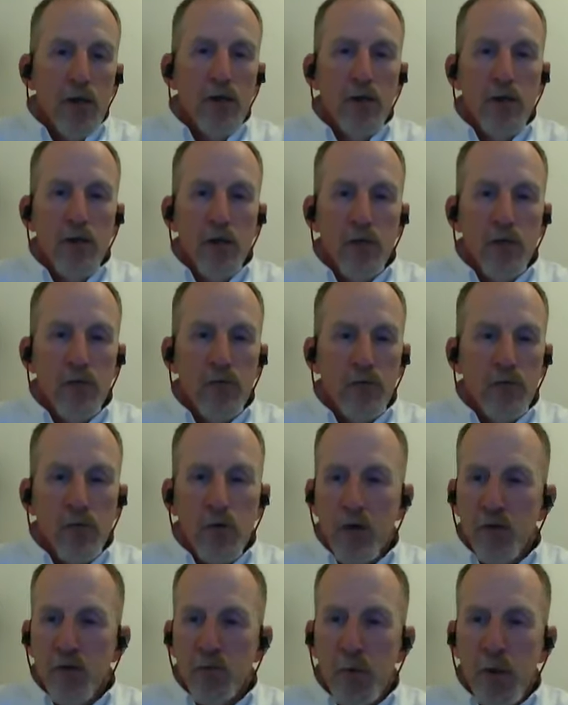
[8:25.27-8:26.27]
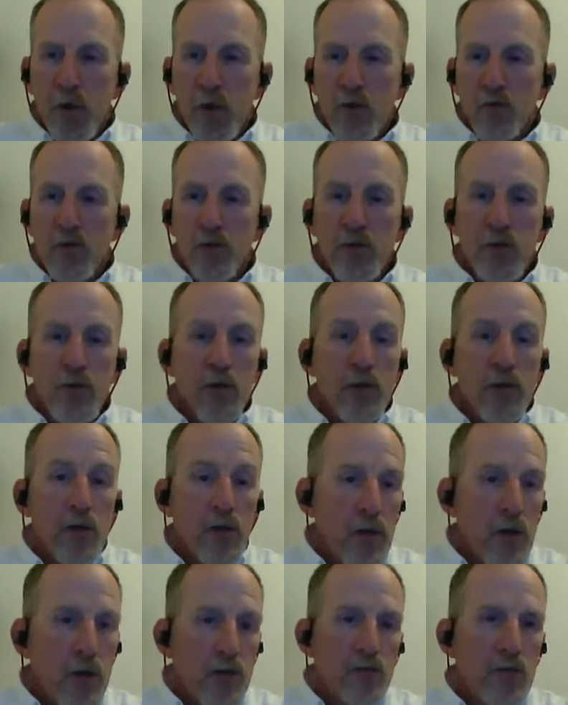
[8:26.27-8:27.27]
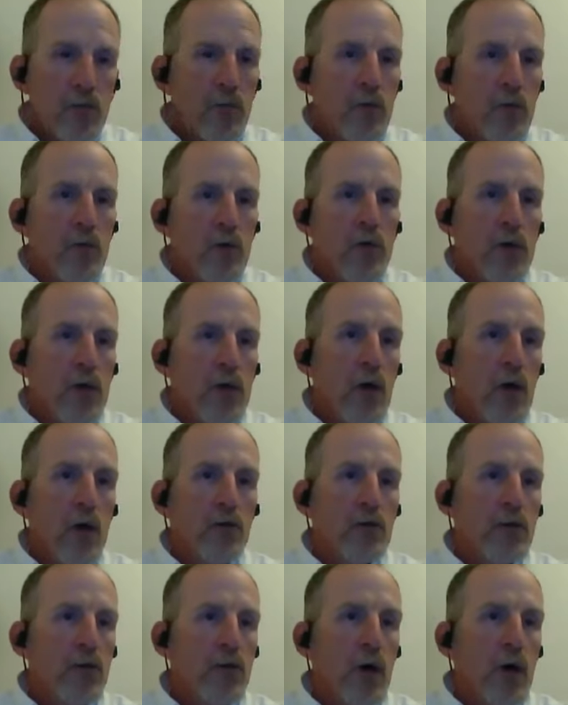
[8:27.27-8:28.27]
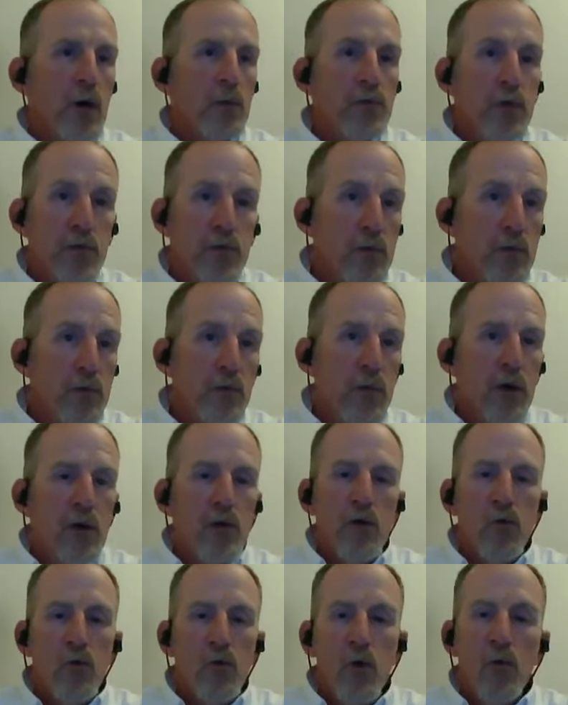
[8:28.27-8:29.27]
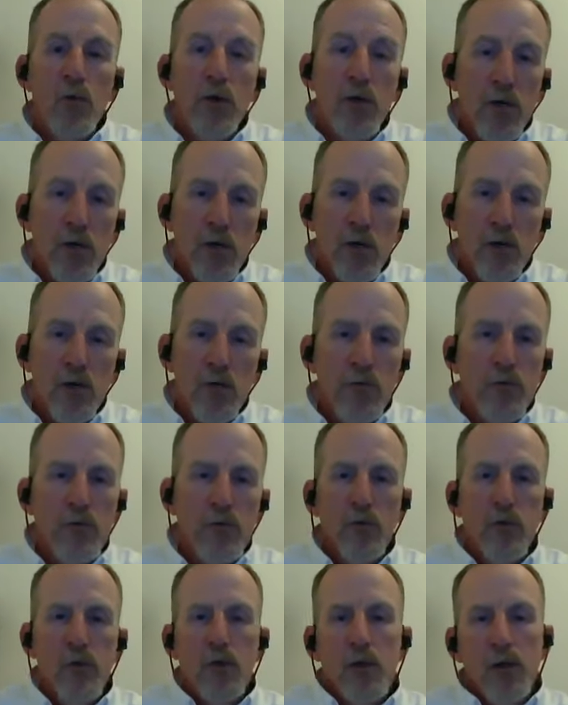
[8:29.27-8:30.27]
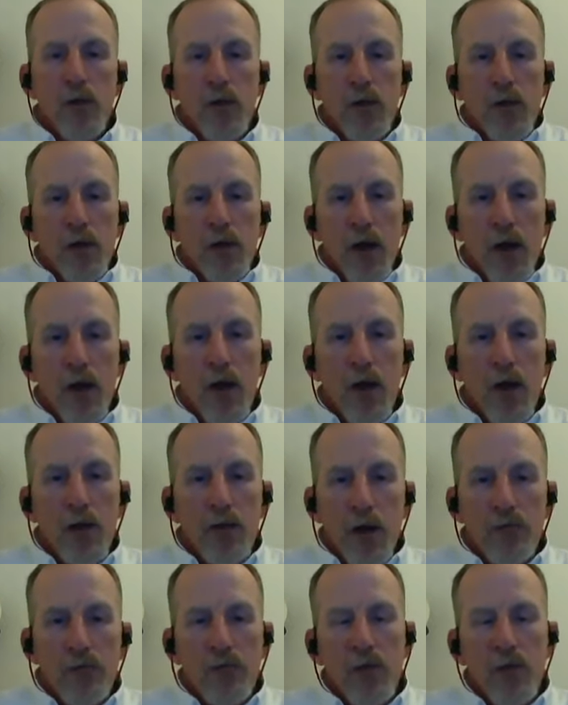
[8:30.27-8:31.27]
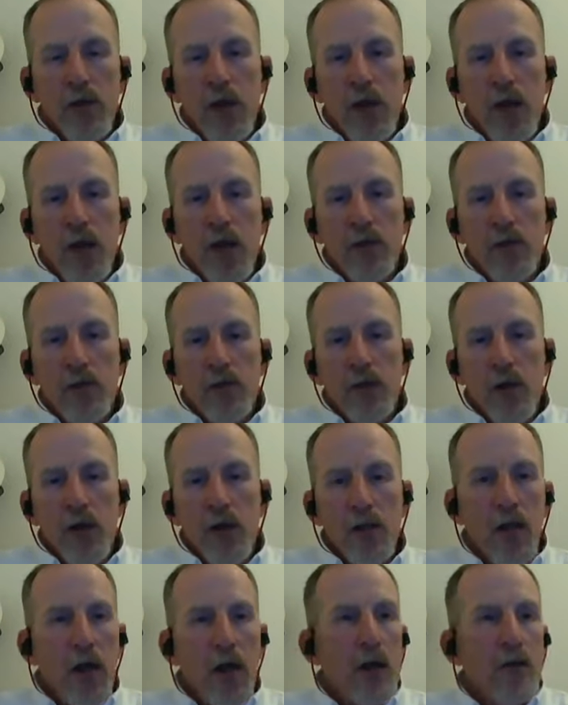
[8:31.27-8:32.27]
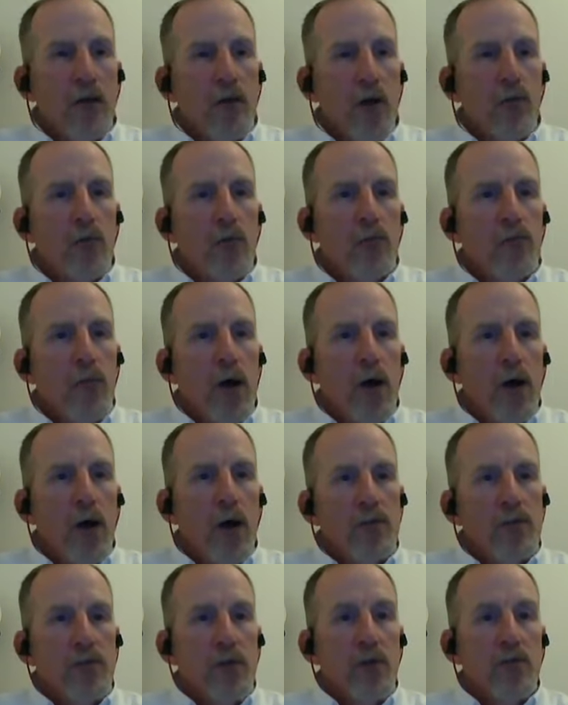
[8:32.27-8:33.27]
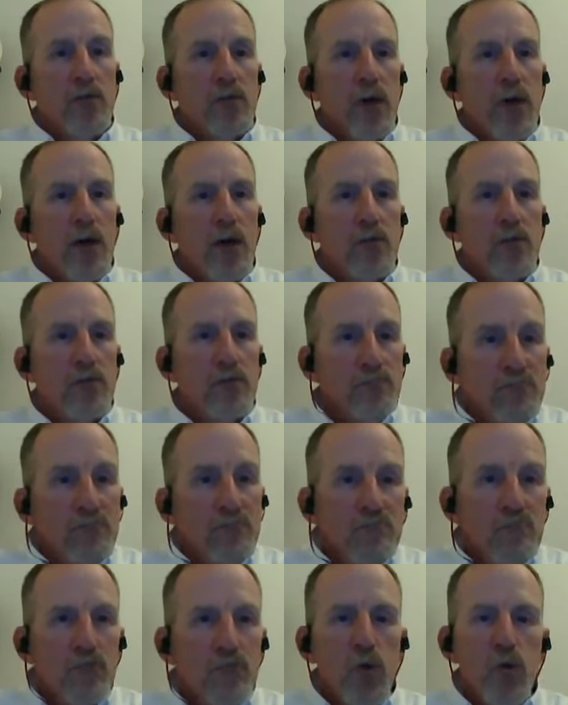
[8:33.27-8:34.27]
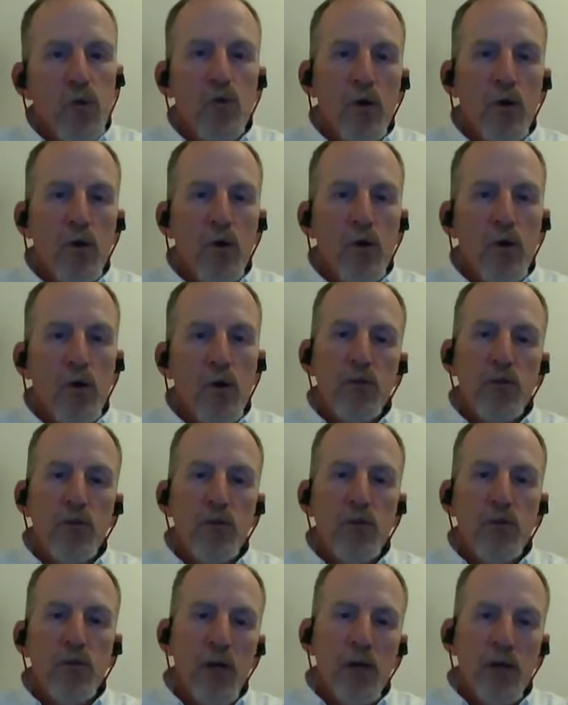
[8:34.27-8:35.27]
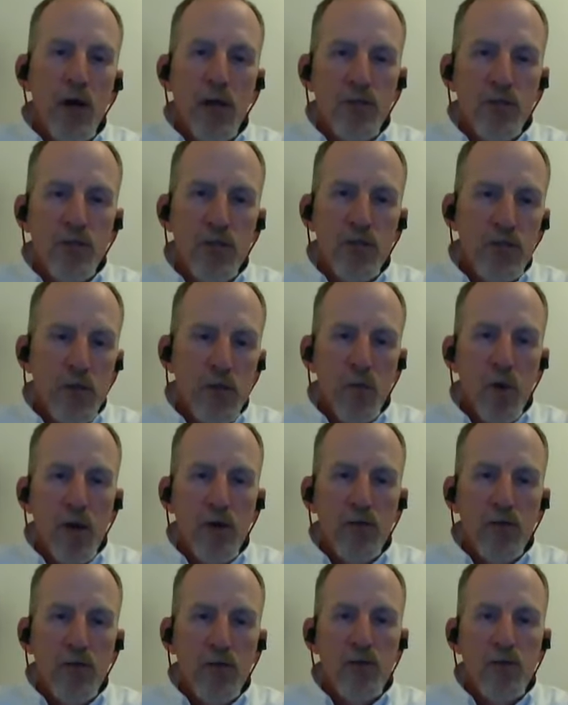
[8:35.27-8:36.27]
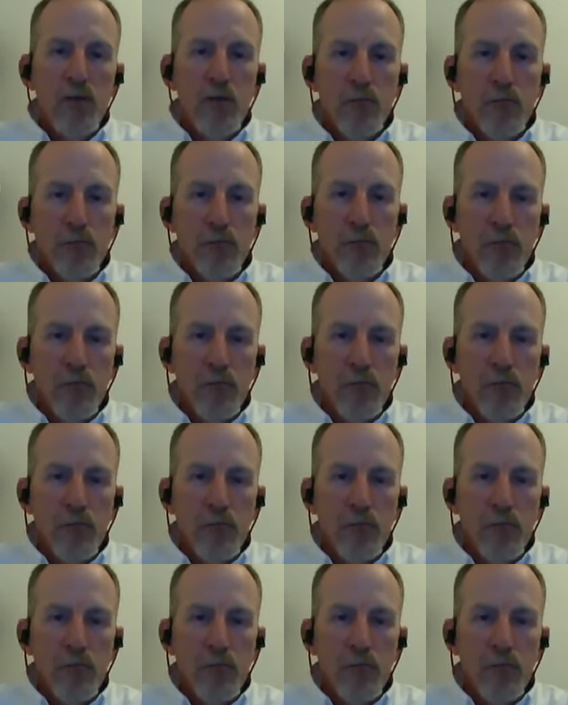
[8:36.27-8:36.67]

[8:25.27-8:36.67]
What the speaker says: It gives transparency to the customer. It also helps us be better at what we do. I definitely hand a lot of our success to those technologies and embracing them.